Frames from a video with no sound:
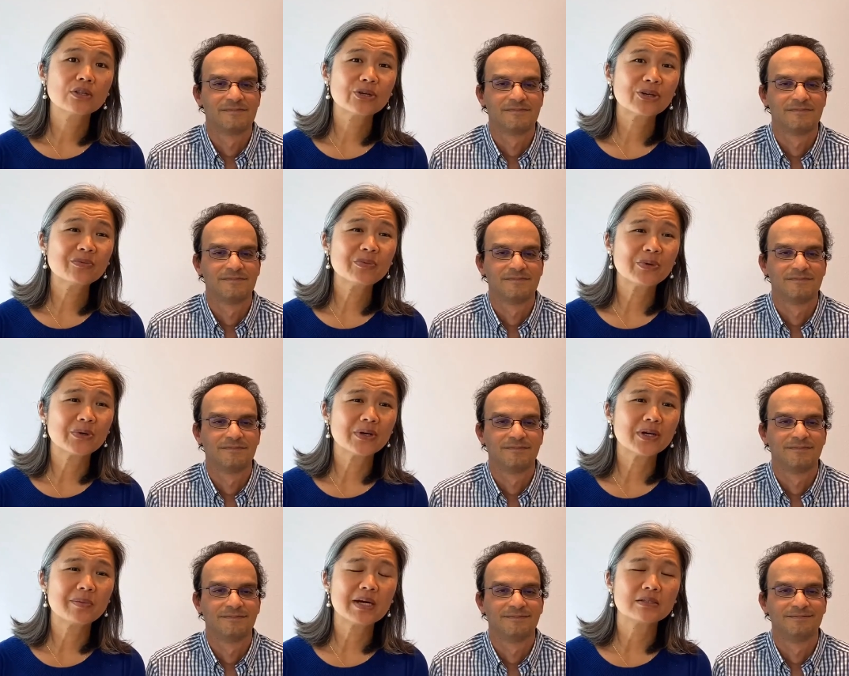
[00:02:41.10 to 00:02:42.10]
Speaker 1: learn
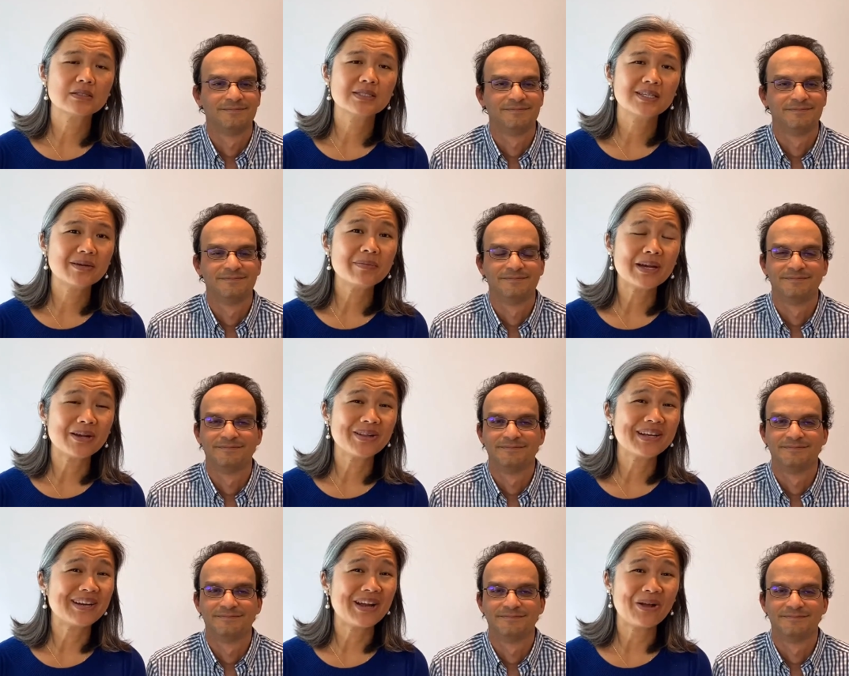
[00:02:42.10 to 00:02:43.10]
more about C M
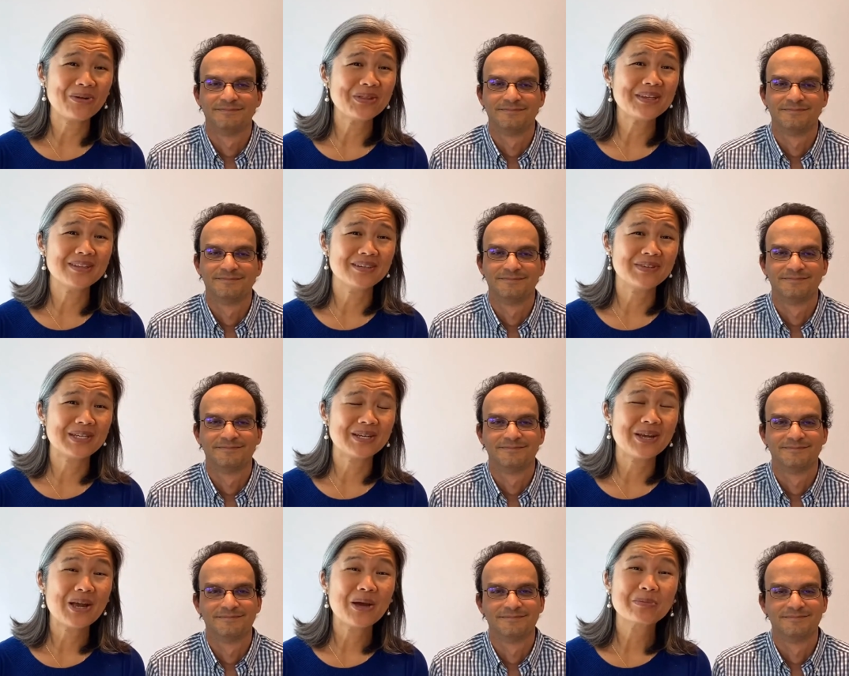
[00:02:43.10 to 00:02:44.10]
L and healthy
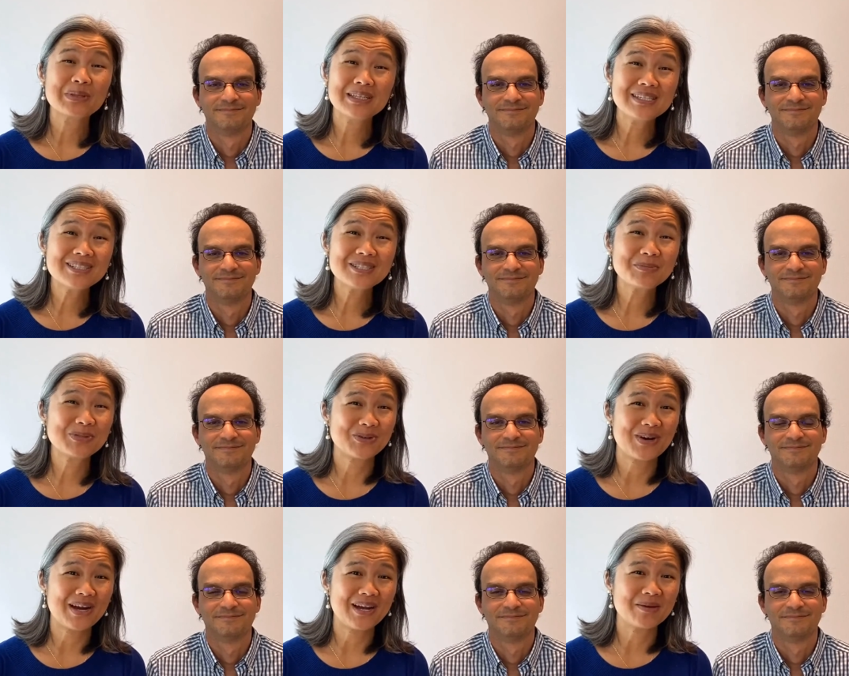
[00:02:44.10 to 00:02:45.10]
living, please
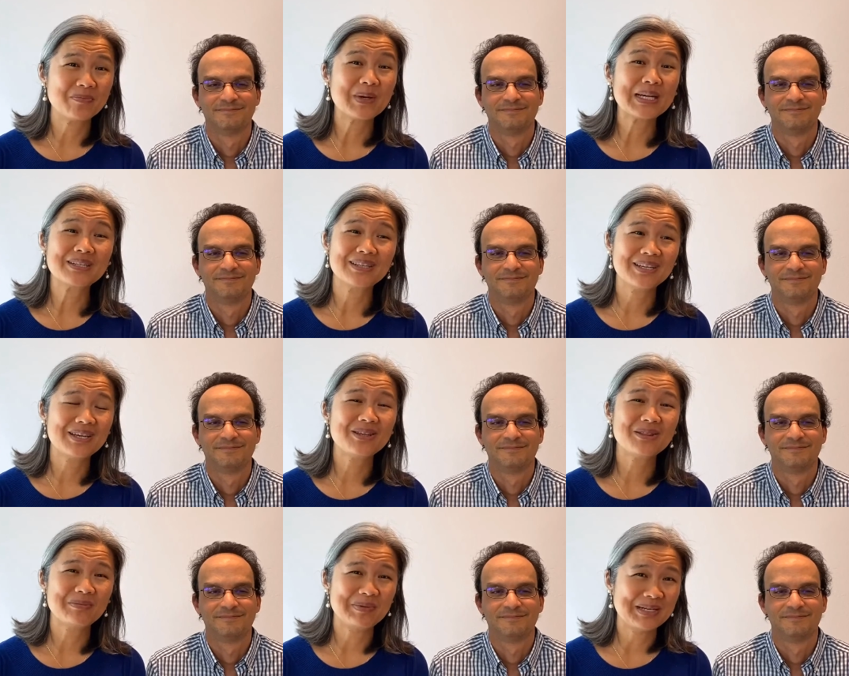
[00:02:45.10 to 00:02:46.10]
subscribe by
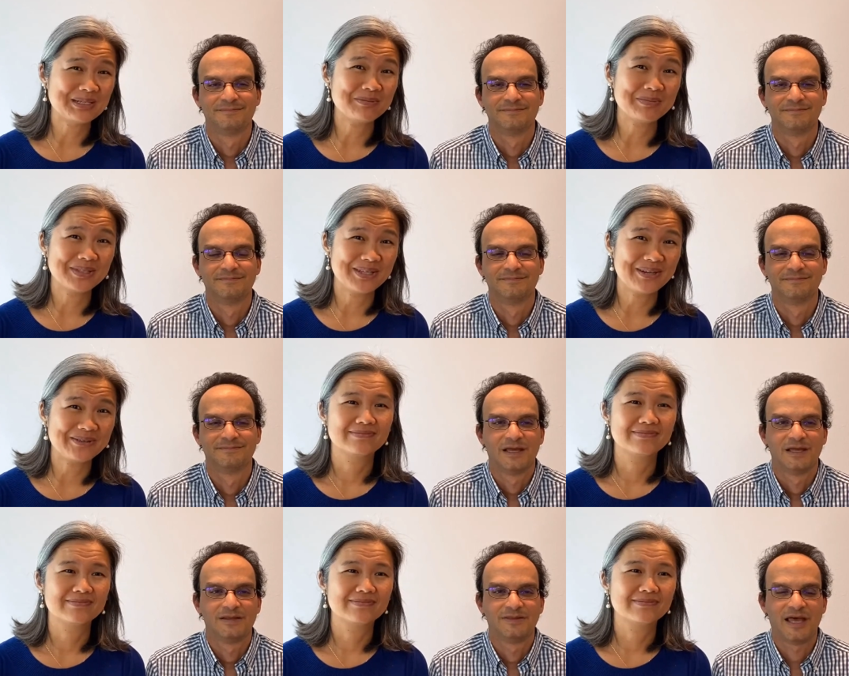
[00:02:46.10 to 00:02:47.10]
clicking the button below.
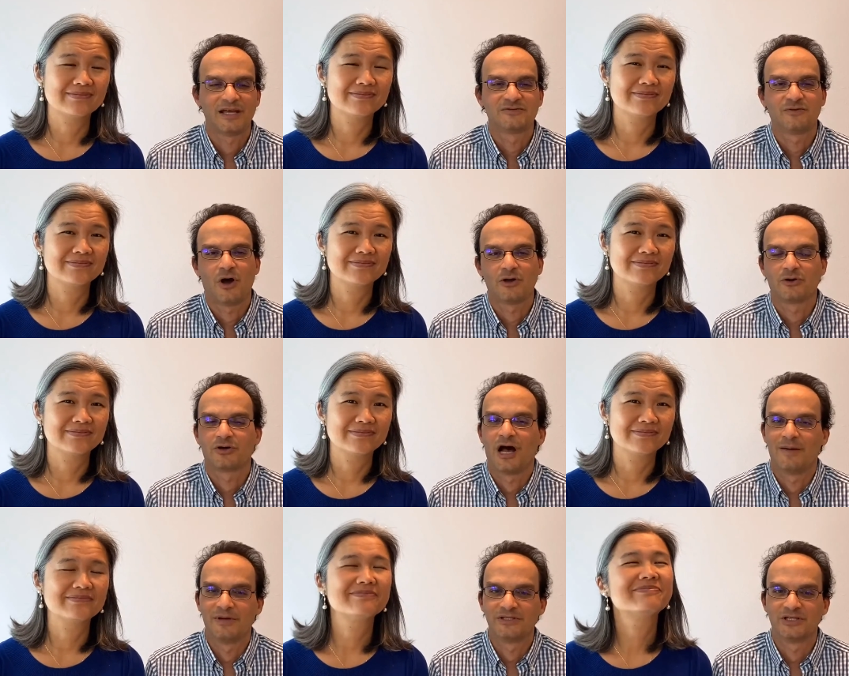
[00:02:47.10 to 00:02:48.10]
Speaker 2: Thanks for all your
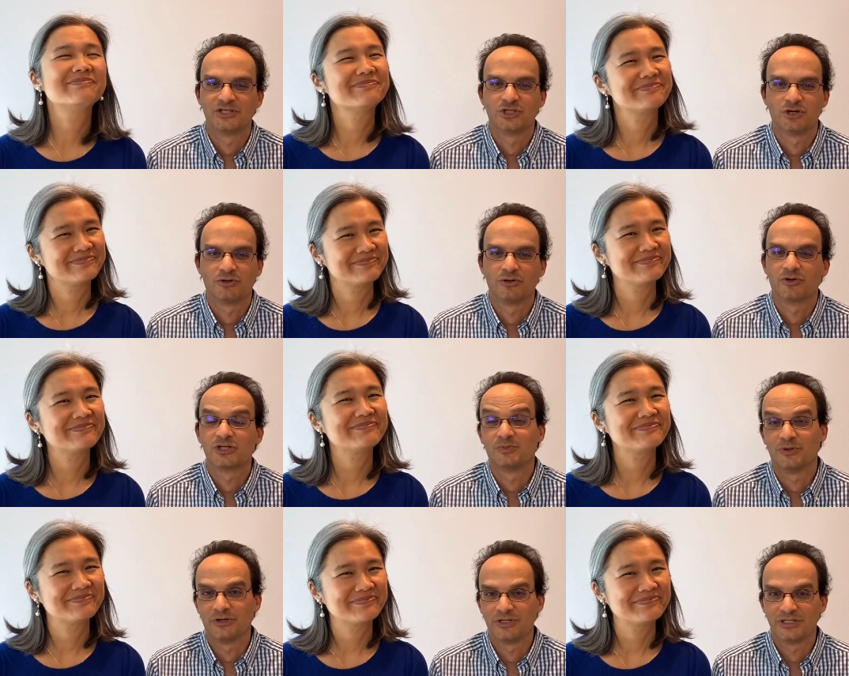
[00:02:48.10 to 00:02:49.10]
comments and sharing your
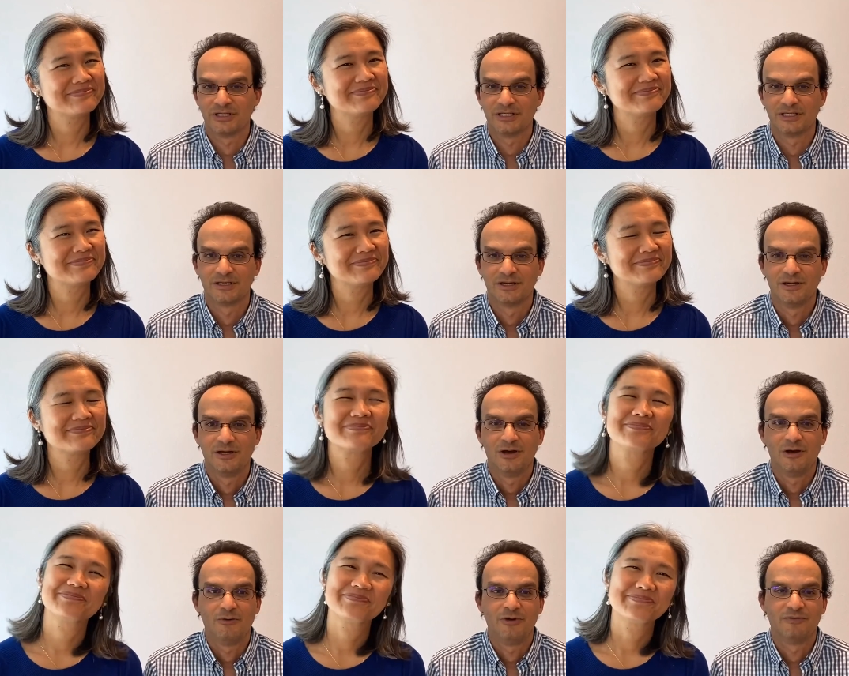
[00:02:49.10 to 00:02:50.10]
experiences.
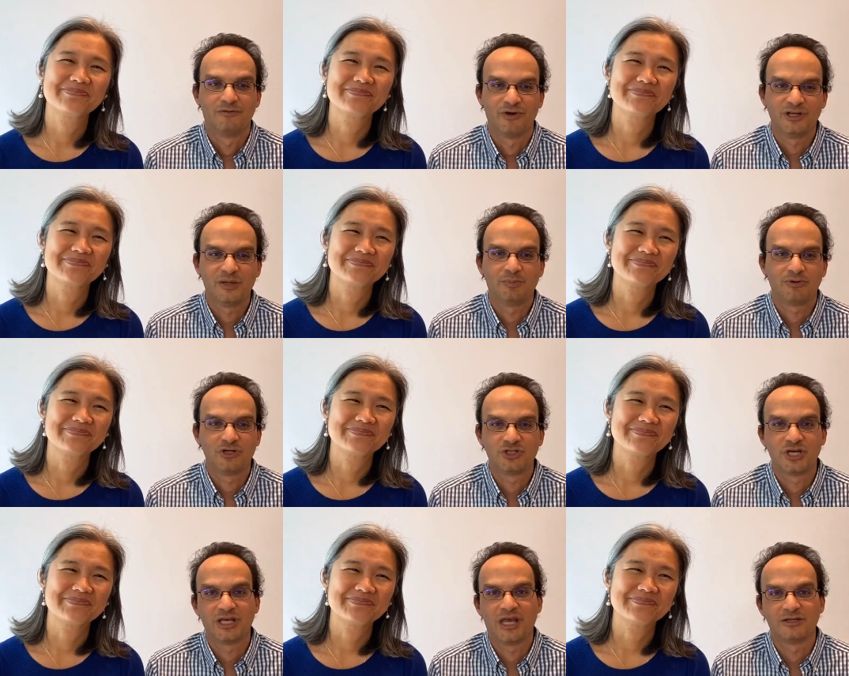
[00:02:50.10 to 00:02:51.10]
We have really
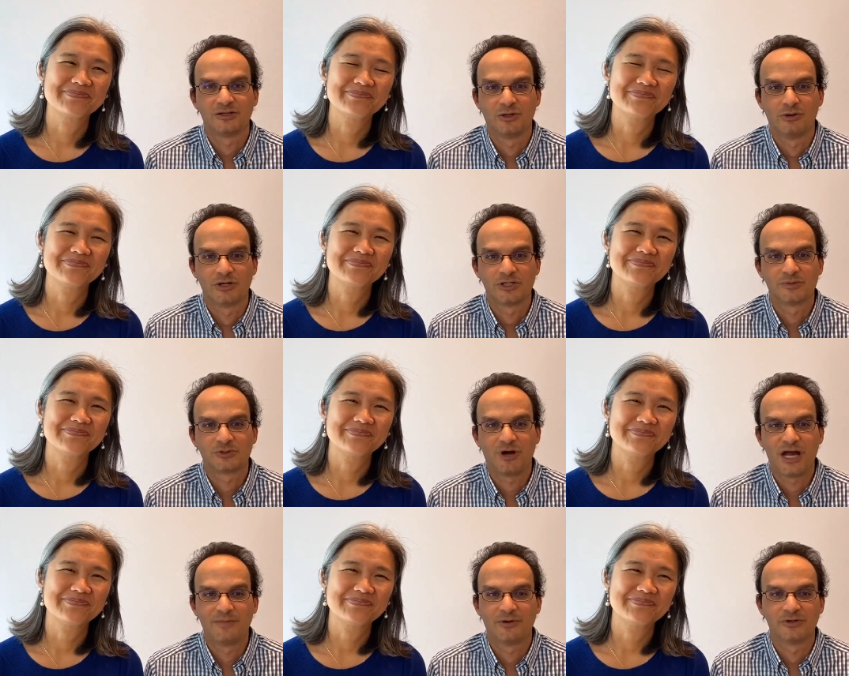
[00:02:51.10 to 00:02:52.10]
appreciated getting to know our
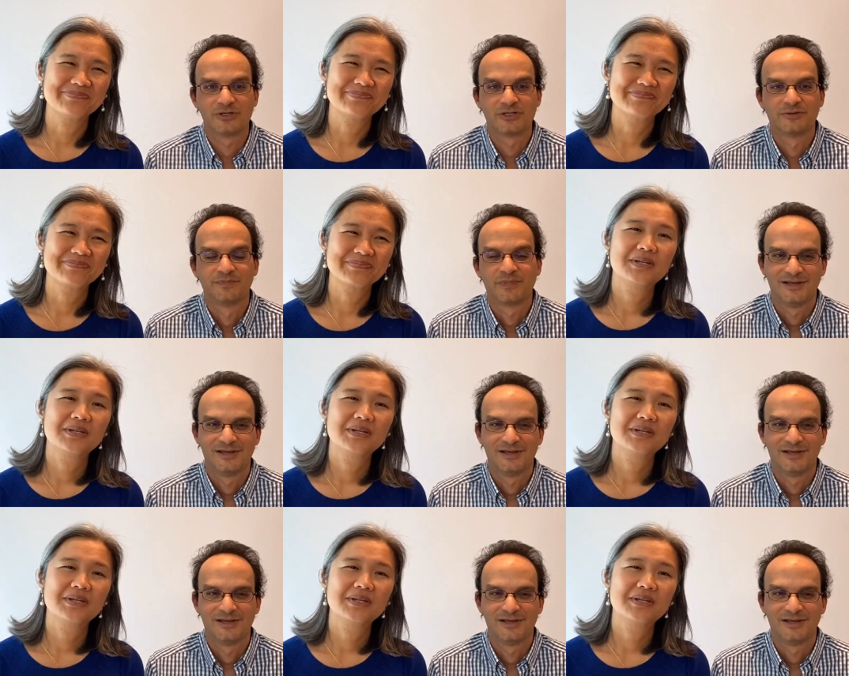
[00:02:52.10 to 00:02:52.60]
subscribers.